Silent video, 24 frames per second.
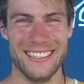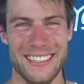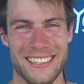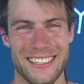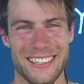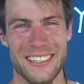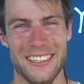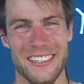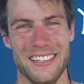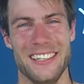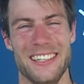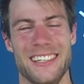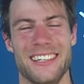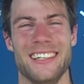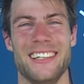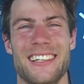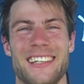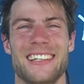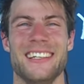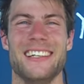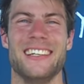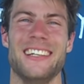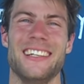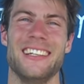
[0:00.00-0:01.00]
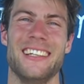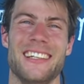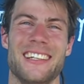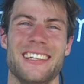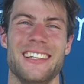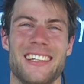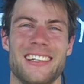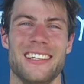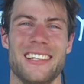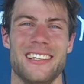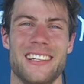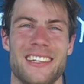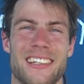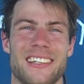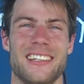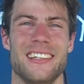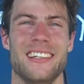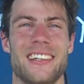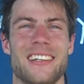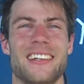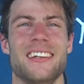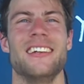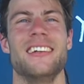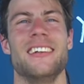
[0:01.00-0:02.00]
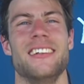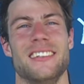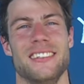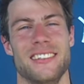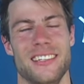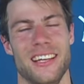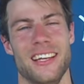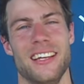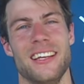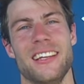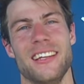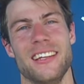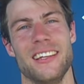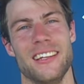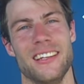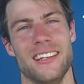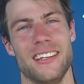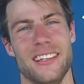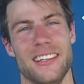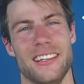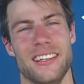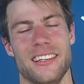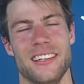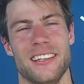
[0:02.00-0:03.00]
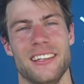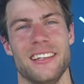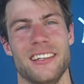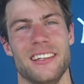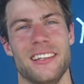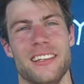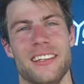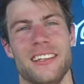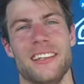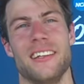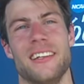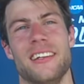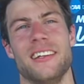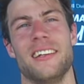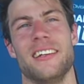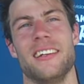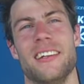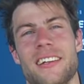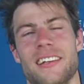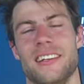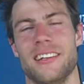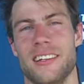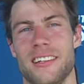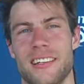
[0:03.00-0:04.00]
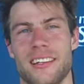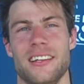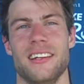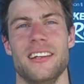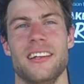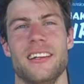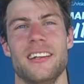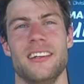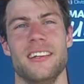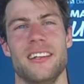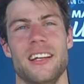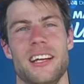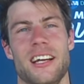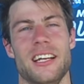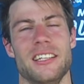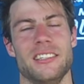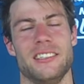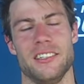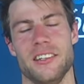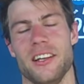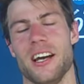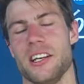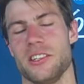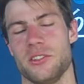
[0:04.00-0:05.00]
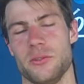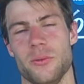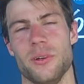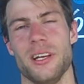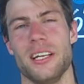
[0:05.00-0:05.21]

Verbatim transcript: and you've, you've steadily moved up the ladder. Uh, uh, you know, nice way to finish your career off. It's a nice,